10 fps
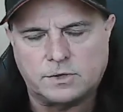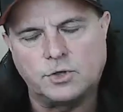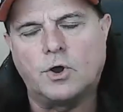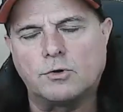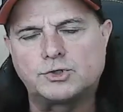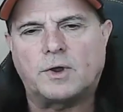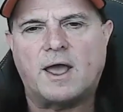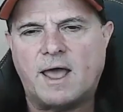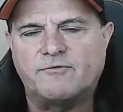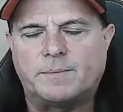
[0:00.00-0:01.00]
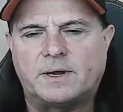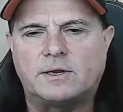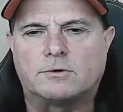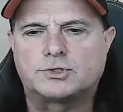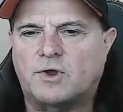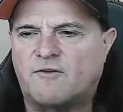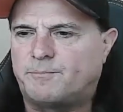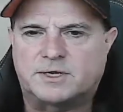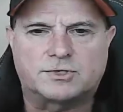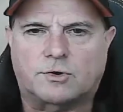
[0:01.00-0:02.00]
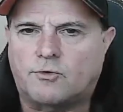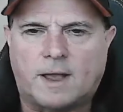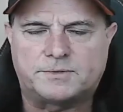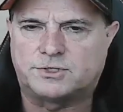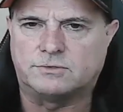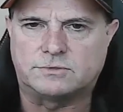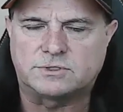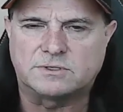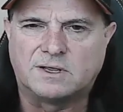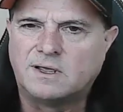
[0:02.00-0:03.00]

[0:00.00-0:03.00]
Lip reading: Everybody knows draft picks are crapshoots.